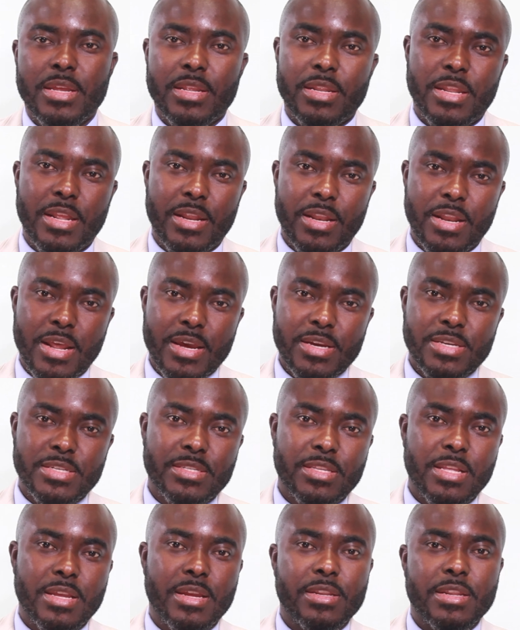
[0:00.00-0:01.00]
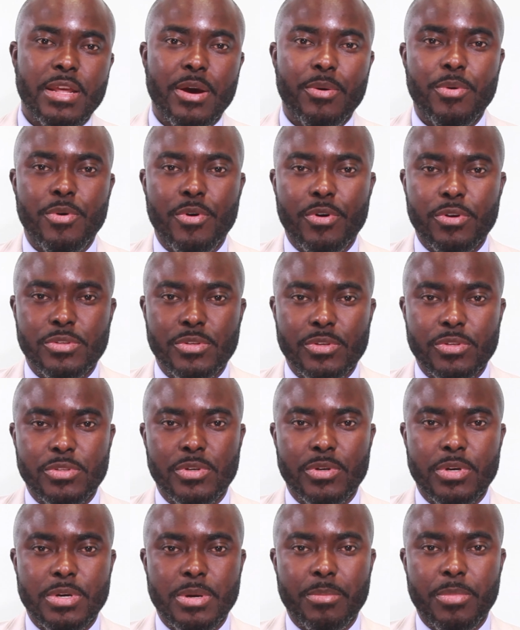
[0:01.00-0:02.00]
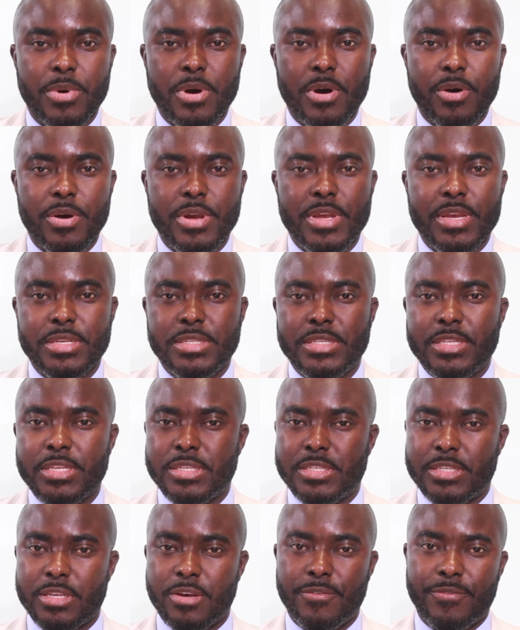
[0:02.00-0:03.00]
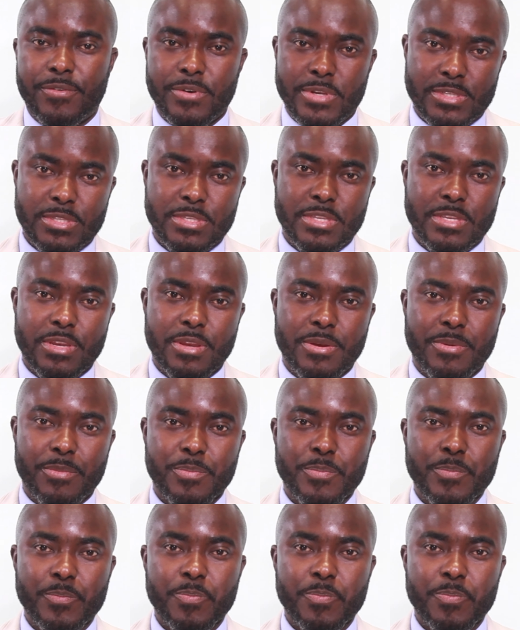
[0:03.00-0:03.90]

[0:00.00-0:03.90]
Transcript: The next thing that we'll also talk about is the self-esteem.